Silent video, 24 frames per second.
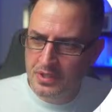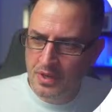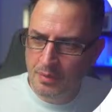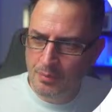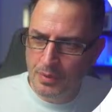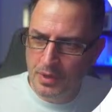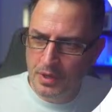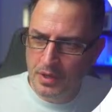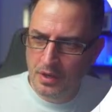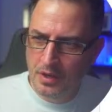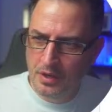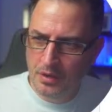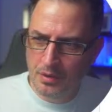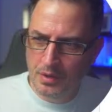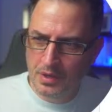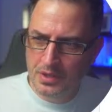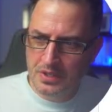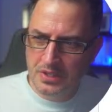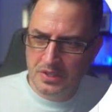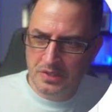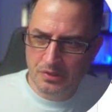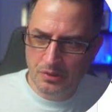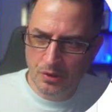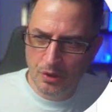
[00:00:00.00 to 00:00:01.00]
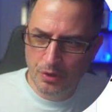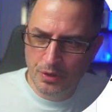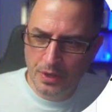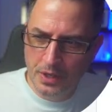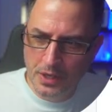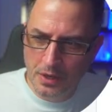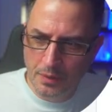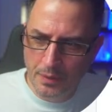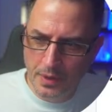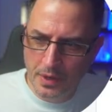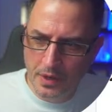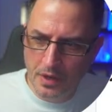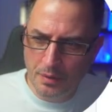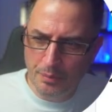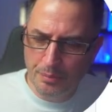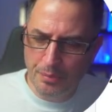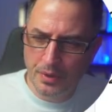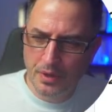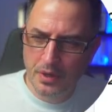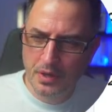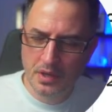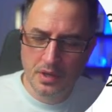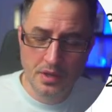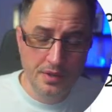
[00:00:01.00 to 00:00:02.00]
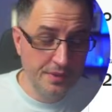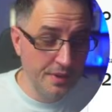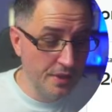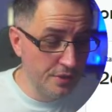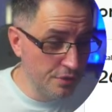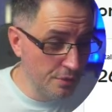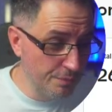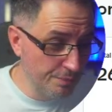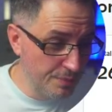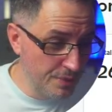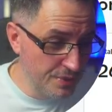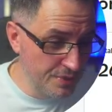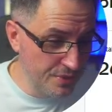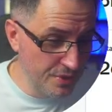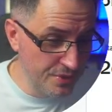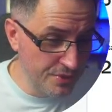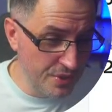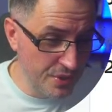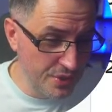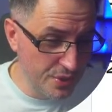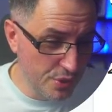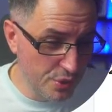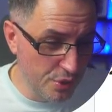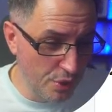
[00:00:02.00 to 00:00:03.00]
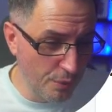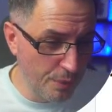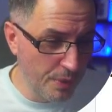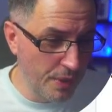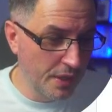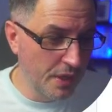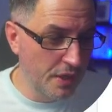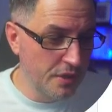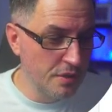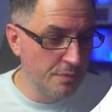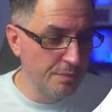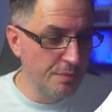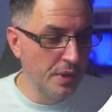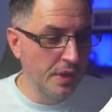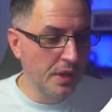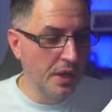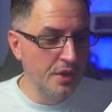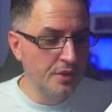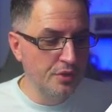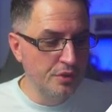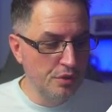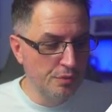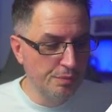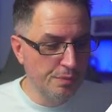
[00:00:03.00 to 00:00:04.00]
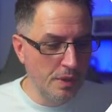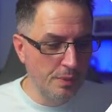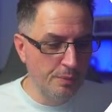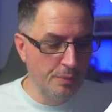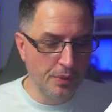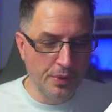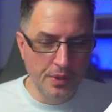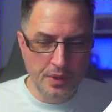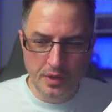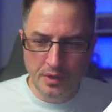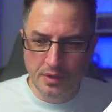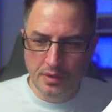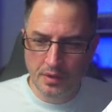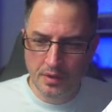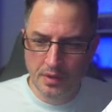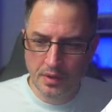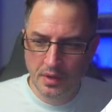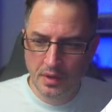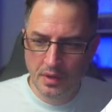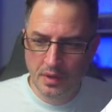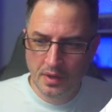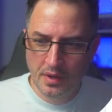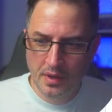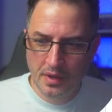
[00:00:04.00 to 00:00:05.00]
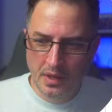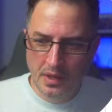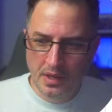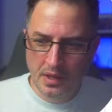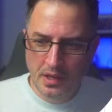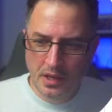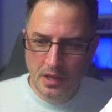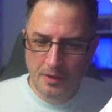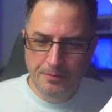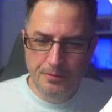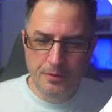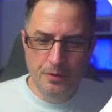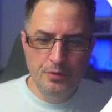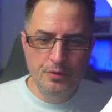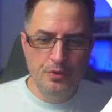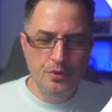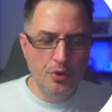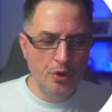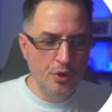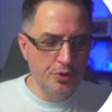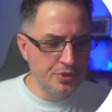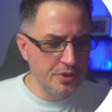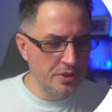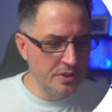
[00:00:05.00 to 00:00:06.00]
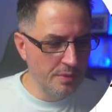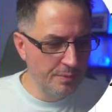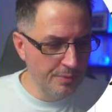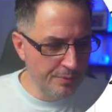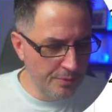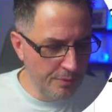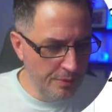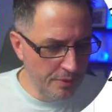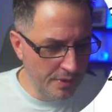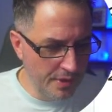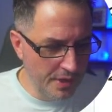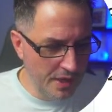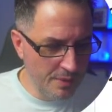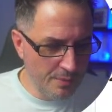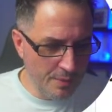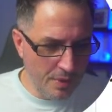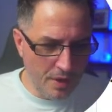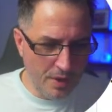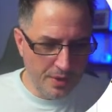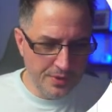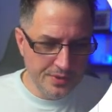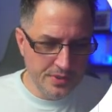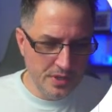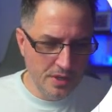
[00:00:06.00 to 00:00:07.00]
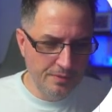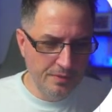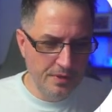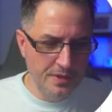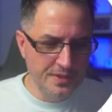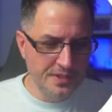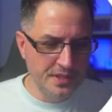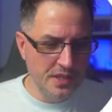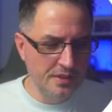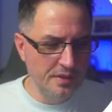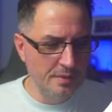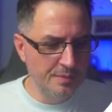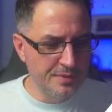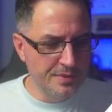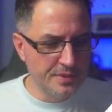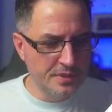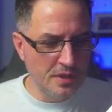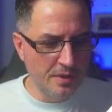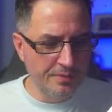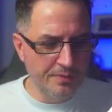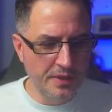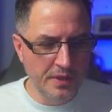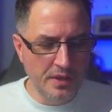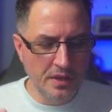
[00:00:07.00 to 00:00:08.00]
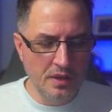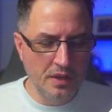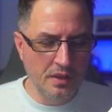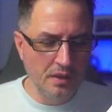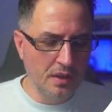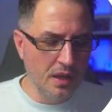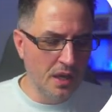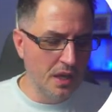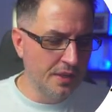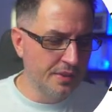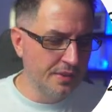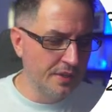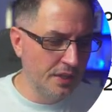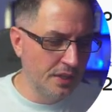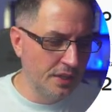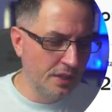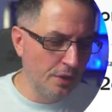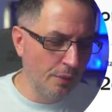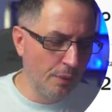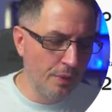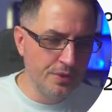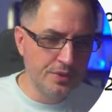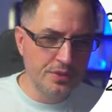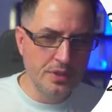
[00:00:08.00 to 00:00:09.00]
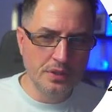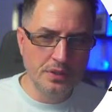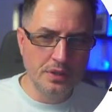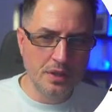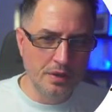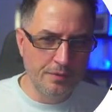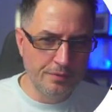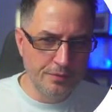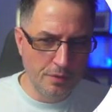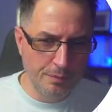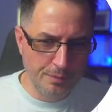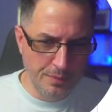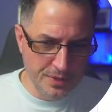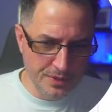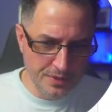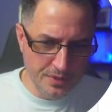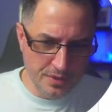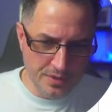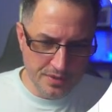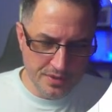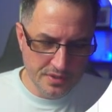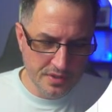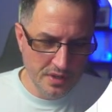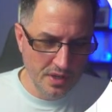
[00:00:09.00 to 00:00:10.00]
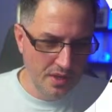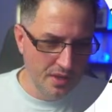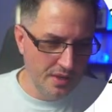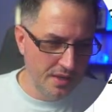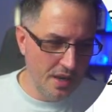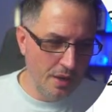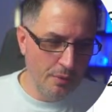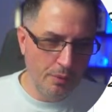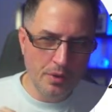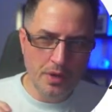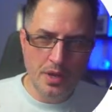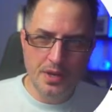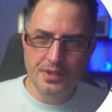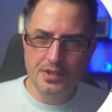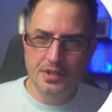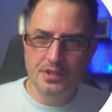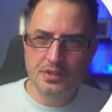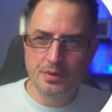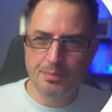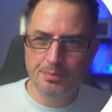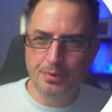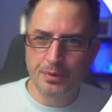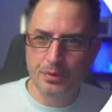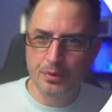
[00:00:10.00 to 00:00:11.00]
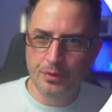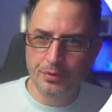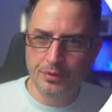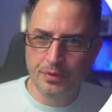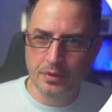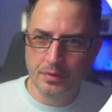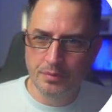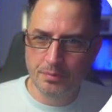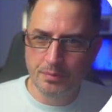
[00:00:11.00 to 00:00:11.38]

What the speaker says: here is slowly going up, then your business is growing and you're bringing new people in. If you nurture them through your emails, if you send them stuff they're going to like, they're going to love your business. Now, what I did to build my